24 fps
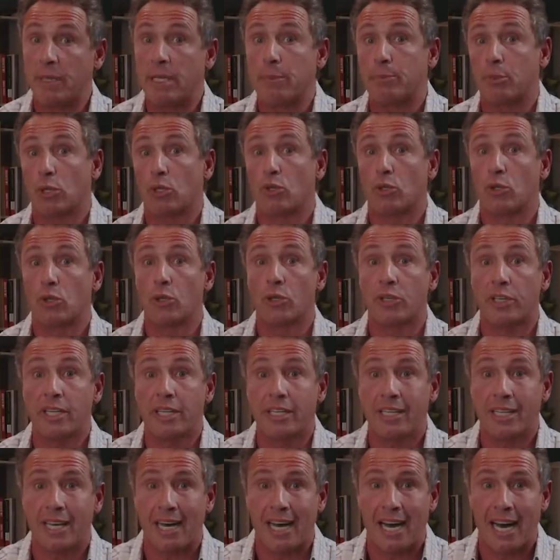People are
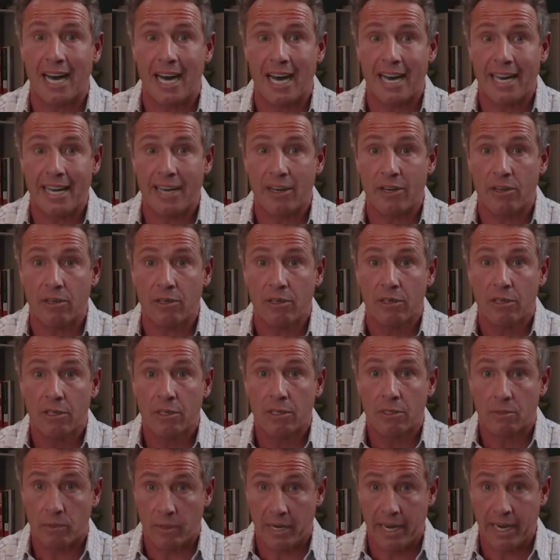looking to hire,
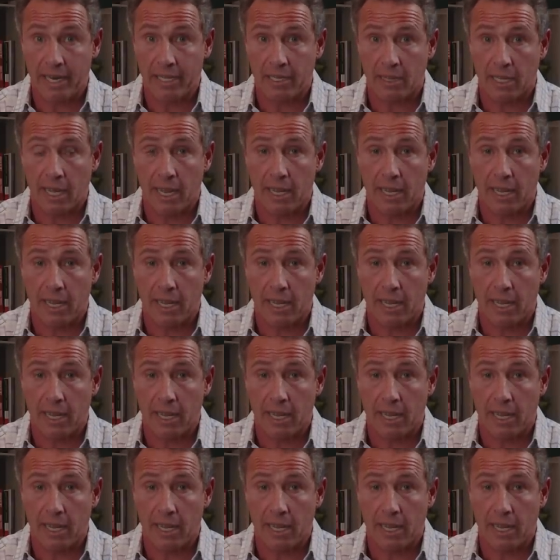right?